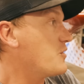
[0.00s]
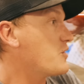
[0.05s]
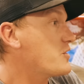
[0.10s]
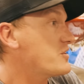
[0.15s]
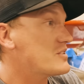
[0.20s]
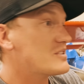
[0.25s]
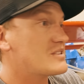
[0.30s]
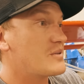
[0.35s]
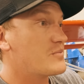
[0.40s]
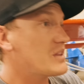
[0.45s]
or
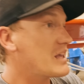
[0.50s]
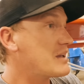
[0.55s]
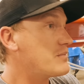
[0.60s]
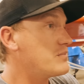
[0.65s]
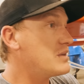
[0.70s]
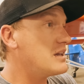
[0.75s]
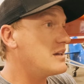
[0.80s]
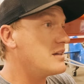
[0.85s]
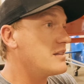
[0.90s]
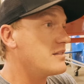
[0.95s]
you're someone like
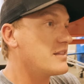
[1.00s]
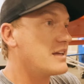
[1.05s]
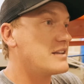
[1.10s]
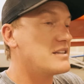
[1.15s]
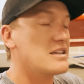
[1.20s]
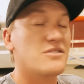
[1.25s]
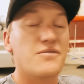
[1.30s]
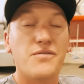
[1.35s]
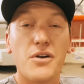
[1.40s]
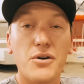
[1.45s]
me that
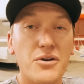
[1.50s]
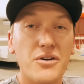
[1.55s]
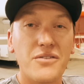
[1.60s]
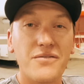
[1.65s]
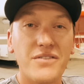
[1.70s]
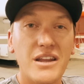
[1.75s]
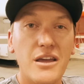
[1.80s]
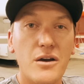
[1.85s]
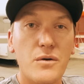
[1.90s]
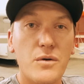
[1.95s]
does photo and
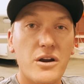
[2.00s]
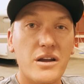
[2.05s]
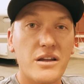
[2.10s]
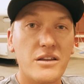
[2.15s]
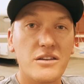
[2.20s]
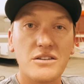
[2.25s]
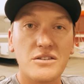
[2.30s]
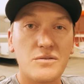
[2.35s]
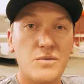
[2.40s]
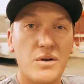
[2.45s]
video work and
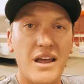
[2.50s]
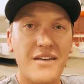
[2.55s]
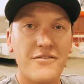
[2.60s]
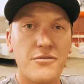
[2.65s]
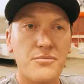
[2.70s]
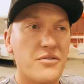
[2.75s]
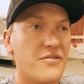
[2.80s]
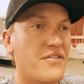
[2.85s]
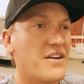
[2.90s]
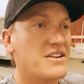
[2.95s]
you just want to have a
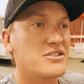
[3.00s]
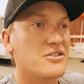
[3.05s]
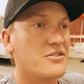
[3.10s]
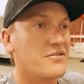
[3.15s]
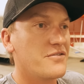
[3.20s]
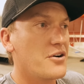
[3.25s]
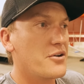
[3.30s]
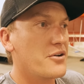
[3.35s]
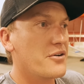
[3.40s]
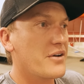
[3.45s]
professional
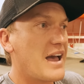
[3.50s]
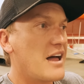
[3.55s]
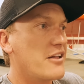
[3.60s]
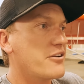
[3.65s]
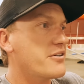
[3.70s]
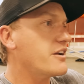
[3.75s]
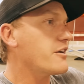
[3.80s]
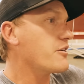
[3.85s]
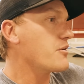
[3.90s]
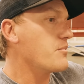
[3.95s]
photo
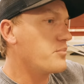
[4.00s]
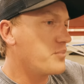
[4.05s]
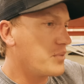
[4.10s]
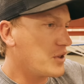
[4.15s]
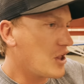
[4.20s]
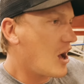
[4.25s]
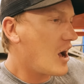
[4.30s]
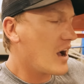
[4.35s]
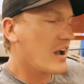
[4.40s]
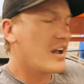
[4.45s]
gallery or a
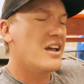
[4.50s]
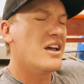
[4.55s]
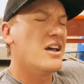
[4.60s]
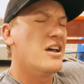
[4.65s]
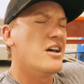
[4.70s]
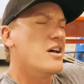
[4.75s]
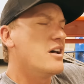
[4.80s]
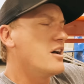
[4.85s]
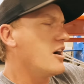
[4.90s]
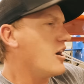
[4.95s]
blog,
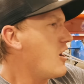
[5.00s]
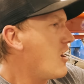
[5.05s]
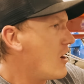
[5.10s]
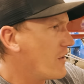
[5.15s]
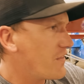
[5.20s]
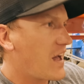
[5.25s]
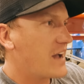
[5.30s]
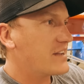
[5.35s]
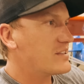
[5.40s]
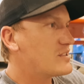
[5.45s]

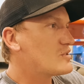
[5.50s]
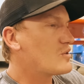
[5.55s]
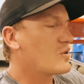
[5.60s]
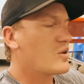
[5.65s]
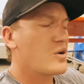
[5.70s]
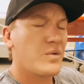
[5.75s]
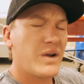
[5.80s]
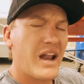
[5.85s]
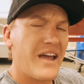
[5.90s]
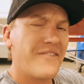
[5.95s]
online
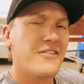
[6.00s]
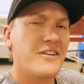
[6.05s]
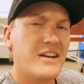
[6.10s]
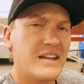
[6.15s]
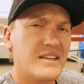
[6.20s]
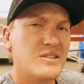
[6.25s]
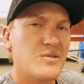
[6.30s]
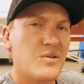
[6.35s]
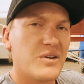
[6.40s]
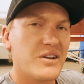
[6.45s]
store, whatever it
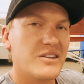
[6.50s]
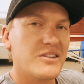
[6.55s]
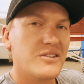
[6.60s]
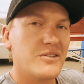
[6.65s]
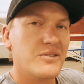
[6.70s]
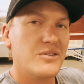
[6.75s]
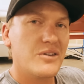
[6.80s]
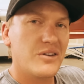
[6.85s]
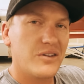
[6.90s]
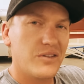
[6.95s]
is you want to
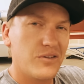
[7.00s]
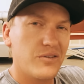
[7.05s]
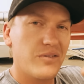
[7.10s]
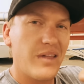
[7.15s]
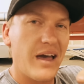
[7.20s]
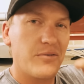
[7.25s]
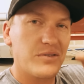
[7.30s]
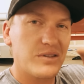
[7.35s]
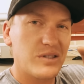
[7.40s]
do, you can do that with